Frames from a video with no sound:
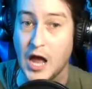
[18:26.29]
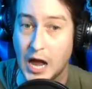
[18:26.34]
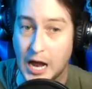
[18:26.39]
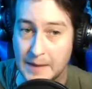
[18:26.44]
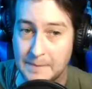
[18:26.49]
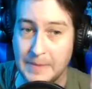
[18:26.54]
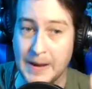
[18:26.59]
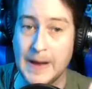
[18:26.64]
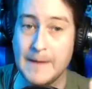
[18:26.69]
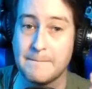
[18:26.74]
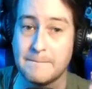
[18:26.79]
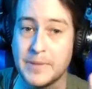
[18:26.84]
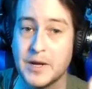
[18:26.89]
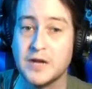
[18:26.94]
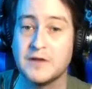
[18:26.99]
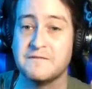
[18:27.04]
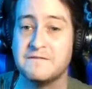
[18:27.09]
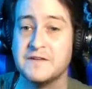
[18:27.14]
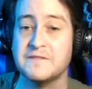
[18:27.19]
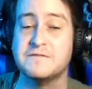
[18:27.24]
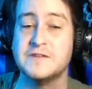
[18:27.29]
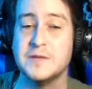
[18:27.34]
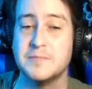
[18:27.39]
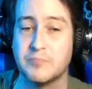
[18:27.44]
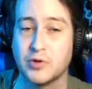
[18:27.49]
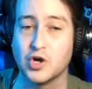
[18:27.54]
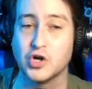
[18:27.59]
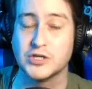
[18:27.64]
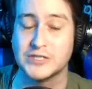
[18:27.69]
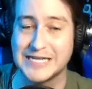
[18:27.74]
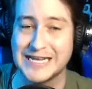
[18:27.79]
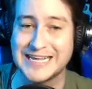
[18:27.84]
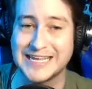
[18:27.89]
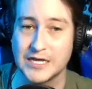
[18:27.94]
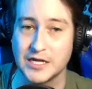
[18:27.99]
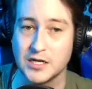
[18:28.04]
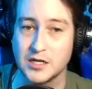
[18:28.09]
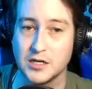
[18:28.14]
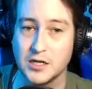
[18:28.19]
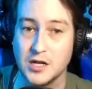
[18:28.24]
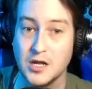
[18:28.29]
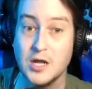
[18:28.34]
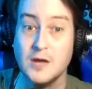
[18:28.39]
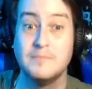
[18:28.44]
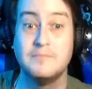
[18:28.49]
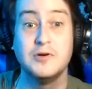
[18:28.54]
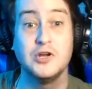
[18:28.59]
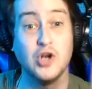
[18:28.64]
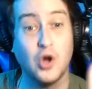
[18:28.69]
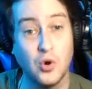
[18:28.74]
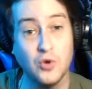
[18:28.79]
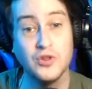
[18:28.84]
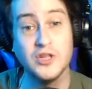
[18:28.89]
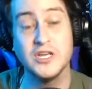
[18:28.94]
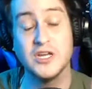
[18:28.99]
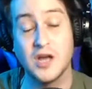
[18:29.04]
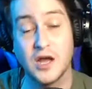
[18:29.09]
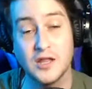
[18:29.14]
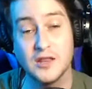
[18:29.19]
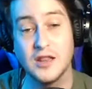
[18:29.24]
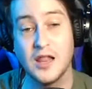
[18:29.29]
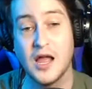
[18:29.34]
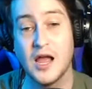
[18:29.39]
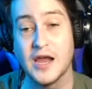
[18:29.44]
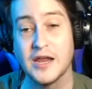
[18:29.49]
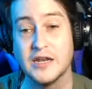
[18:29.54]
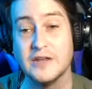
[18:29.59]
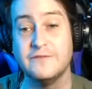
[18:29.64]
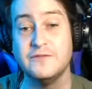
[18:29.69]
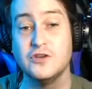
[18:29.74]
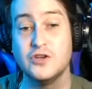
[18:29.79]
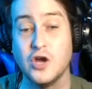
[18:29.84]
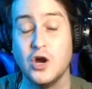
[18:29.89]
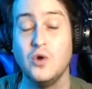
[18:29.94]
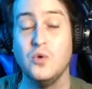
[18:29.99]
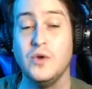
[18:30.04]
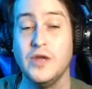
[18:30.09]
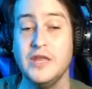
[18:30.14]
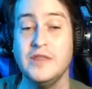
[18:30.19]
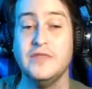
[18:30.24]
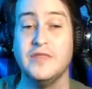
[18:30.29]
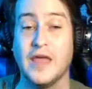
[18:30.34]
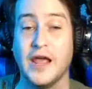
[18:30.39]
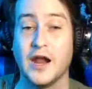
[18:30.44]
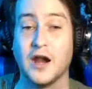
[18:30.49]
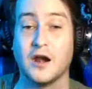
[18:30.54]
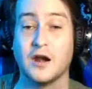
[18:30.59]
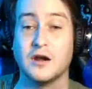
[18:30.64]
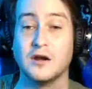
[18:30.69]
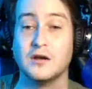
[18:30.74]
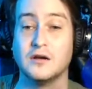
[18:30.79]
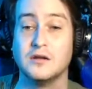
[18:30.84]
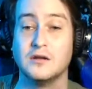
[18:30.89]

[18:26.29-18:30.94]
I pay $1.50 per ticket, but only online. If you go in there,